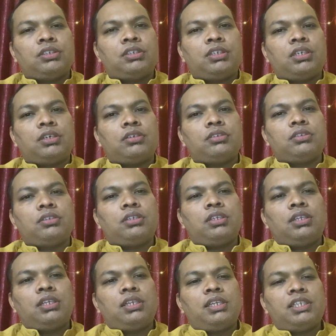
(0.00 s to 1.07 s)
Now,
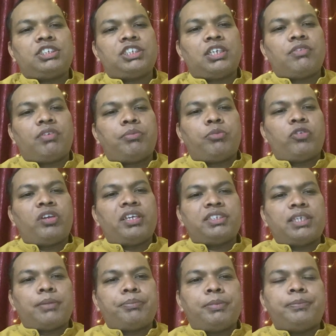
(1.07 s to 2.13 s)
let's take one more
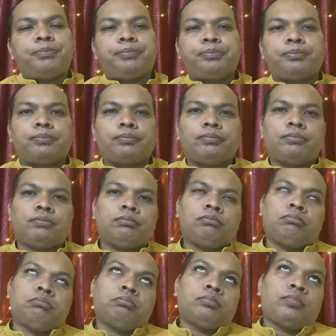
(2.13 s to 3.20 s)
example.
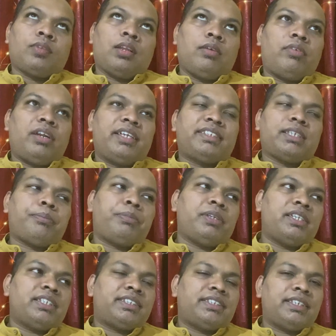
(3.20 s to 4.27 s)
For example,
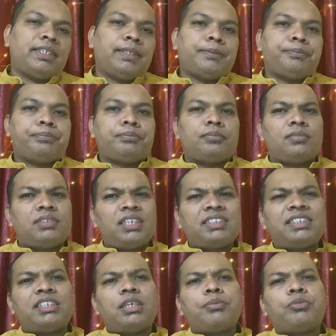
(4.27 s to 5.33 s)
let's say, that's a
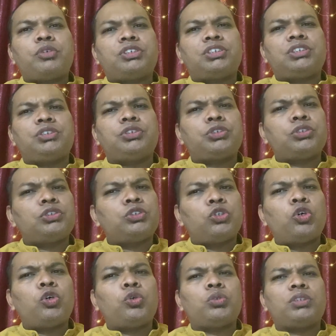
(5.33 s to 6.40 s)
dumb question. You should
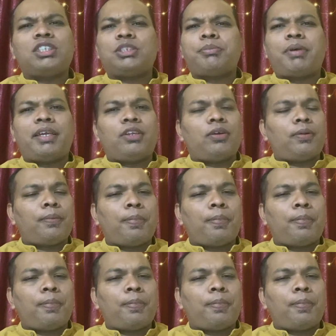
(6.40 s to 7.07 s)
know this by now.